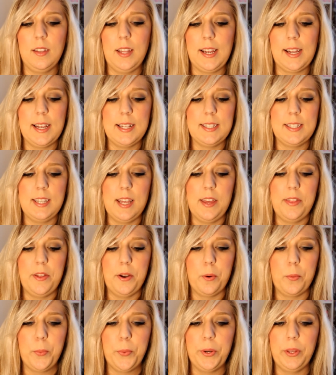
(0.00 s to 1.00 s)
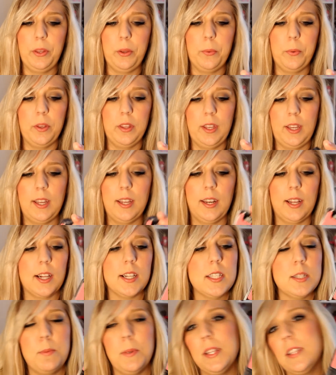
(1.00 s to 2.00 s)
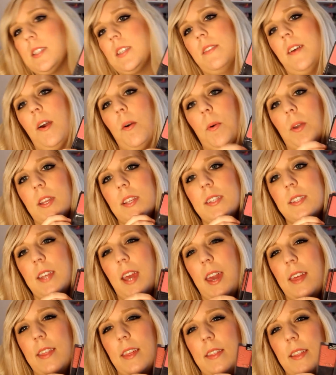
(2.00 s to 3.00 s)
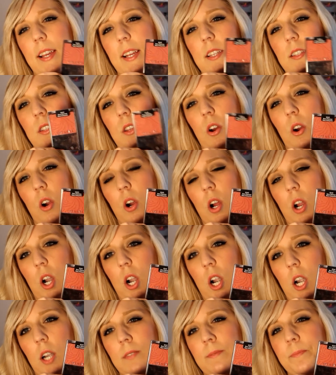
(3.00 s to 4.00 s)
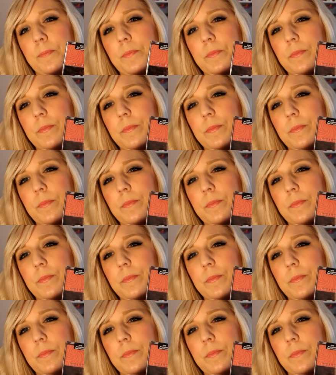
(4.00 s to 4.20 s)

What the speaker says: like I said, they're really inexpensive. I want to say that these are